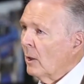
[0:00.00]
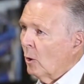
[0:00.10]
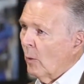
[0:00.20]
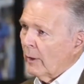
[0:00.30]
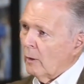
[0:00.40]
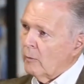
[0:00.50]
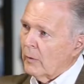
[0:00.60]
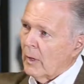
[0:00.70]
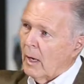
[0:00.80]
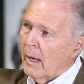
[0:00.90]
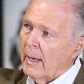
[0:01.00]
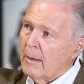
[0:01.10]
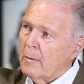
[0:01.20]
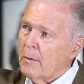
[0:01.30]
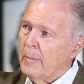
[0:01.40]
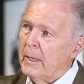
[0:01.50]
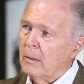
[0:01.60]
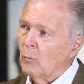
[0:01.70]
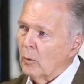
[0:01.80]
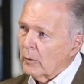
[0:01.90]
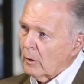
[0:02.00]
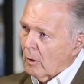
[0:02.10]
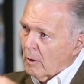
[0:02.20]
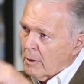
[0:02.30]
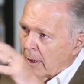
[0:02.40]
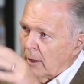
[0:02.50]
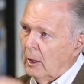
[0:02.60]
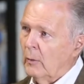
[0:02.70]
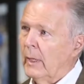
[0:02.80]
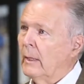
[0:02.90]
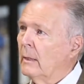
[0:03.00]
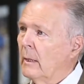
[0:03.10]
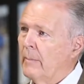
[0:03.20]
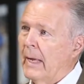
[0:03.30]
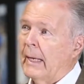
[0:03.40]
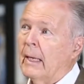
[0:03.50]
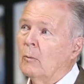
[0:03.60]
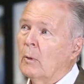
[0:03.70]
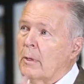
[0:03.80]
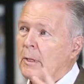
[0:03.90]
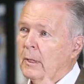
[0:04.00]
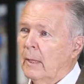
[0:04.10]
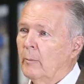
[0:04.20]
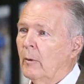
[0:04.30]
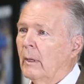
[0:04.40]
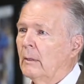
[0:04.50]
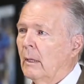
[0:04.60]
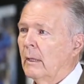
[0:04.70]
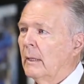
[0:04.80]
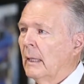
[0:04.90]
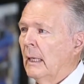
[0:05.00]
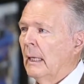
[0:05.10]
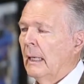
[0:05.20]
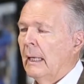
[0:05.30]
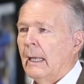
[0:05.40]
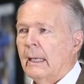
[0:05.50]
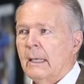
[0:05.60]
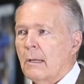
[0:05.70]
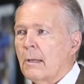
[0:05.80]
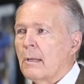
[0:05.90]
going over the high speed where the car is unloading, the back end wants to come around on it. And he